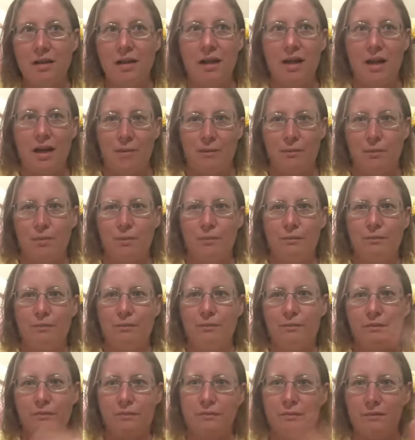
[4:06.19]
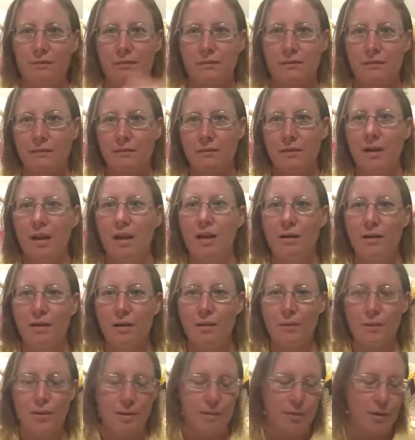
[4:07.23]
when
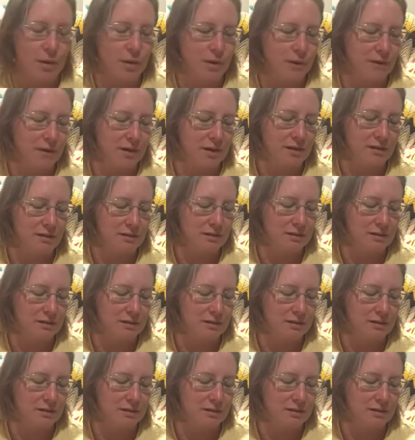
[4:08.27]
I'm over.